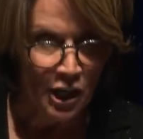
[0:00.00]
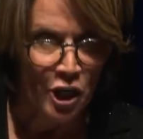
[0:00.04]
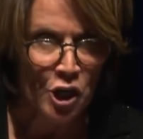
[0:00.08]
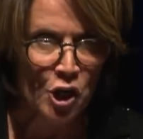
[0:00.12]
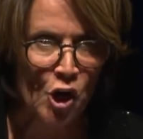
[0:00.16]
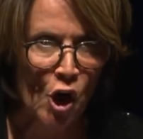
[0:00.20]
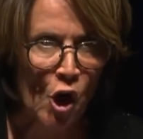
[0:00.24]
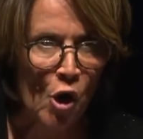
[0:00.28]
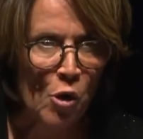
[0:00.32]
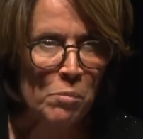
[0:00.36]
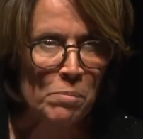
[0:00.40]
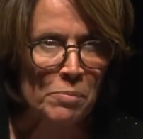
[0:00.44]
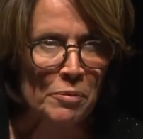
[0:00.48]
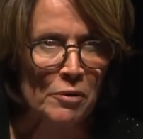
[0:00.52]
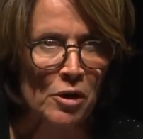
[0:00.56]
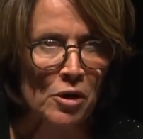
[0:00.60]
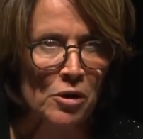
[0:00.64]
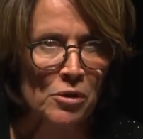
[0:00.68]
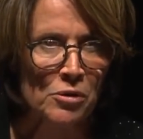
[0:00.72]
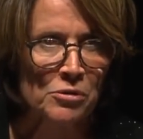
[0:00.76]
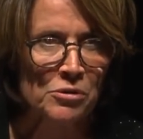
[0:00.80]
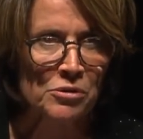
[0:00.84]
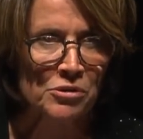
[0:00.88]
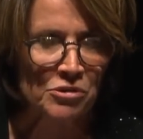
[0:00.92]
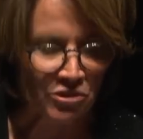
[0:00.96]

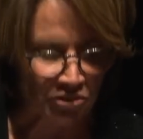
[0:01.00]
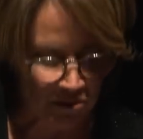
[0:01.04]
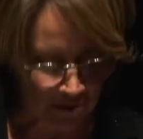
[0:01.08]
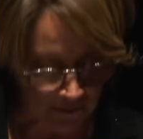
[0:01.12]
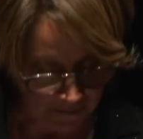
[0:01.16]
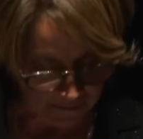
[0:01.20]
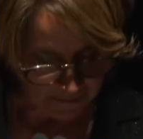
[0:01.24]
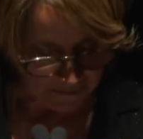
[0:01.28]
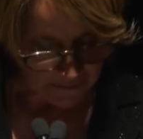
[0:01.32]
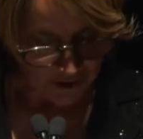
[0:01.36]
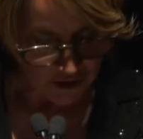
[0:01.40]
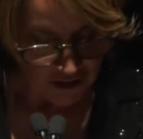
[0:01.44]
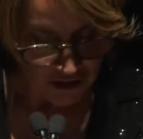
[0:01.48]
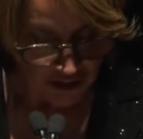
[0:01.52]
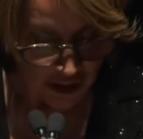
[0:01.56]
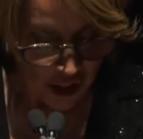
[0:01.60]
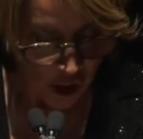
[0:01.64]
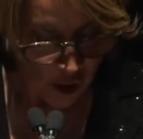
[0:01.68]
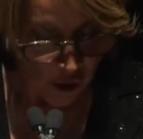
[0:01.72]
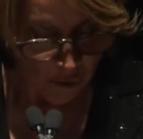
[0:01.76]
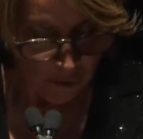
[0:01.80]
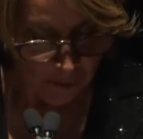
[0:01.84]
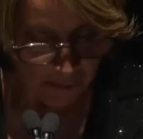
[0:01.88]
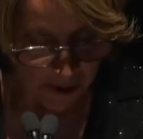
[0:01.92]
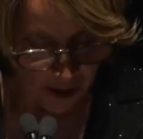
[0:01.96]
GoPros,
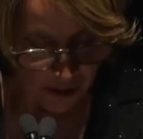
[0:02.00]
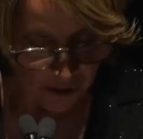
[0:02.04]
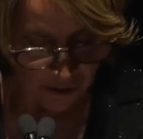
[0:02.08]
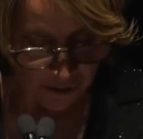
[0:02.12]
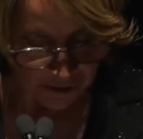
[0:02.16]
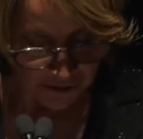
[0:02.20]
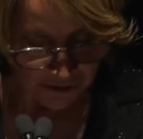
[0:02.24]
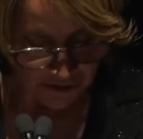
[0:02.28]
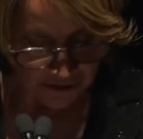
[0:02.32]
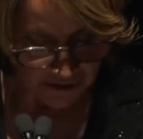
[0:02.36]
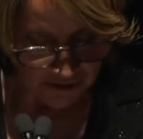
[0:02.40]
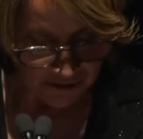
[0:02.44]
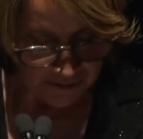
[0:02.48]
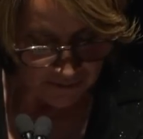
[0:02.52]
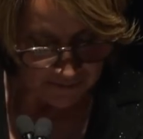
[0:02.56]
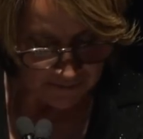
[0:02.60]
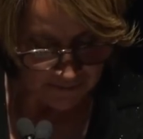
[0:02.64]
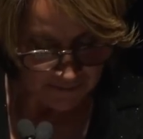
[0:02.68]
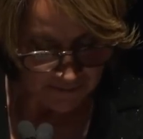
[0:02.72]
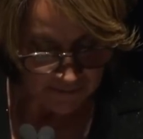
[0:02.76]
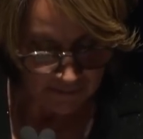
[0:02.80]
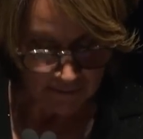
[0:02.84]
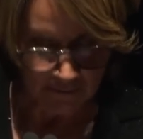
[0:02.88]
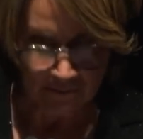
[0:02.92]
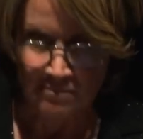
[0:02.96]
slow mos,
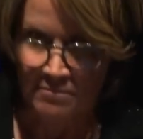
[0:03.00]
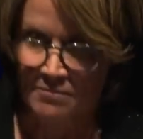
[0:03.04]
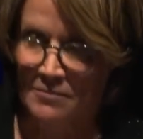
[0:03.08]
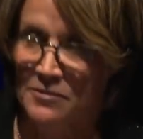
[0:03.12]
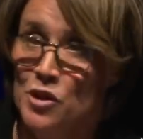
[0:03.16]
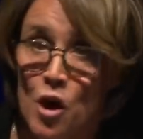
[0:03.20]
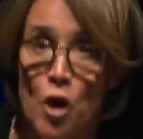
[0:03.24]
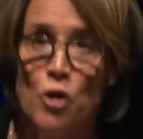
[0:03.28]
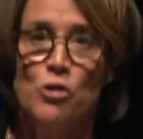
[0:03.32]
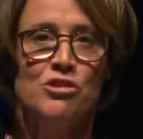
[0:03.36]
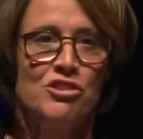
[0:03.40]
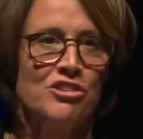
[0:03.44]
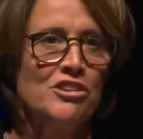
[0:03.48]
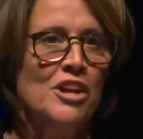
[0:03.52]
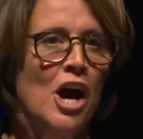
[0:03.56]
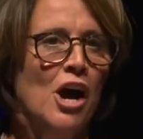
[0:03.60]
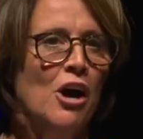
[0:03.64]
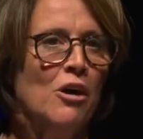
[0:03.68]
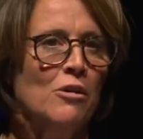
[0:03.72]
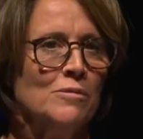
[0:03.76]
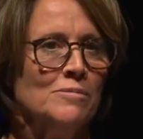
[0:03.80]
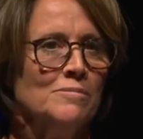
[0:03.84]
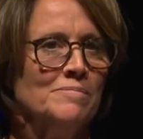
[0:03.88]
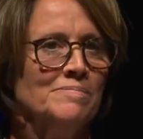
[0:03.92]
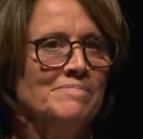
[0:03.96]
no
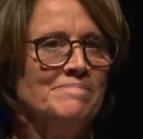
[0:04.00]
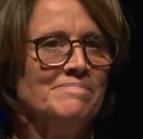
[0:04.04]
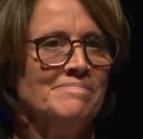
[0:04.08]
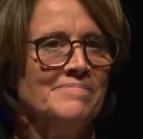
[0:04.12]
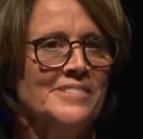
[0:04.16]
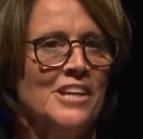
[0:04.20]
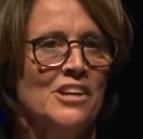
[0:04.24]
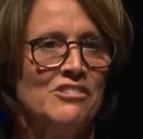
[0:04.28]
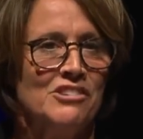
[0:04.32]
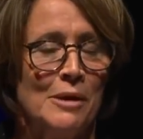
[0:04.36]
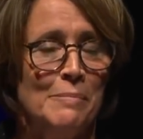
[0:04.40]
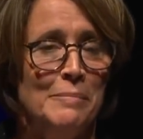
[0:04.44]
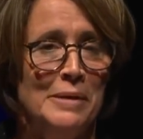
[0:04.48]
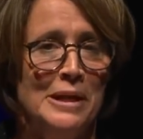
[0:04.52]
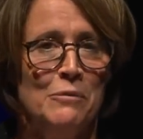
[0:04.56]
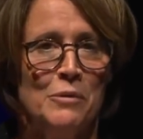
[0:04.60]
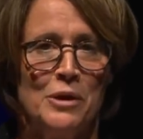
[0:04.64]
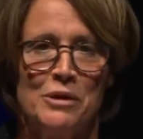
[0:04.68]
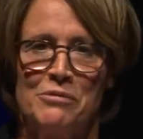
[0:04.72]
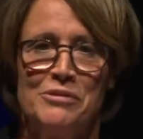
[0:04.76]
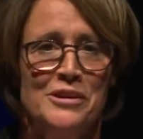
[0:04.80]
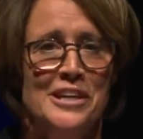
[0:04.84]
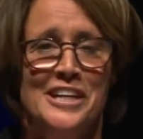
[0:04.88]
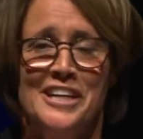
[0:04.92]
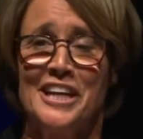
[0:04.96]
snow. Does that mean
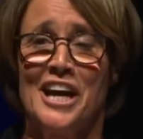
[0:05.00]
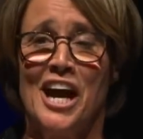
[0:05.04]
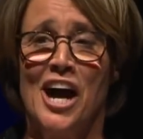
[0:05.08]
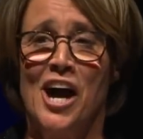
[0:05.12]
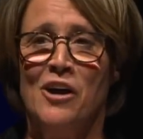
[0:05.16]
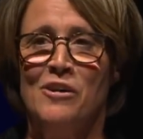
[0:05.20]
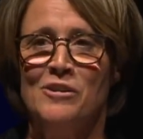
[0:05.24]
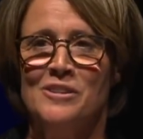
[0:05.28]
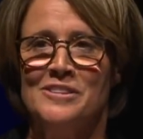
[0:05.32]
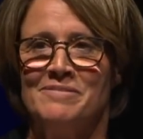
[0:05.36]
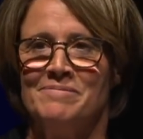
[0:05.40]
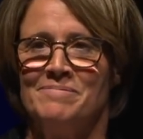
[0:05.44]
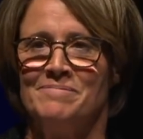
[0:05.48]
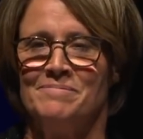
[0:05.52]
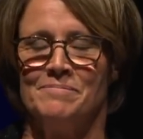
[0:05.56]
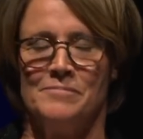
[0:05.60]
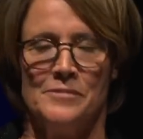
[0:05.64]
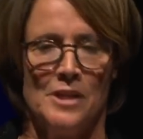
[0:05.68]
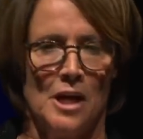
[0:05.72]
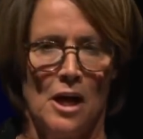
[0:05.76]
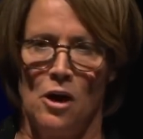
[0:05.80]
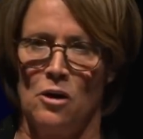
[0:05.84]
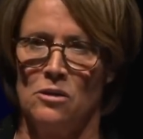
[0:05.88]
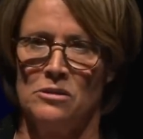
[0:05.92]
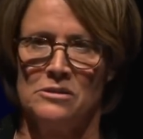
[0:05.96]
we're free to go?
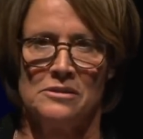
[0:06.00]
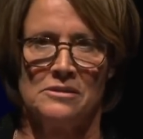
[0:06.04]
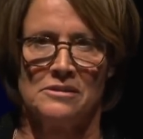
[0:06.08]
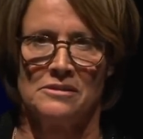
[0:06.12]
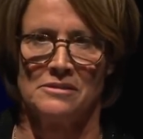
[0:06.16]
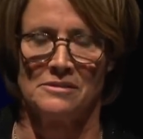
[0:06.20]
No.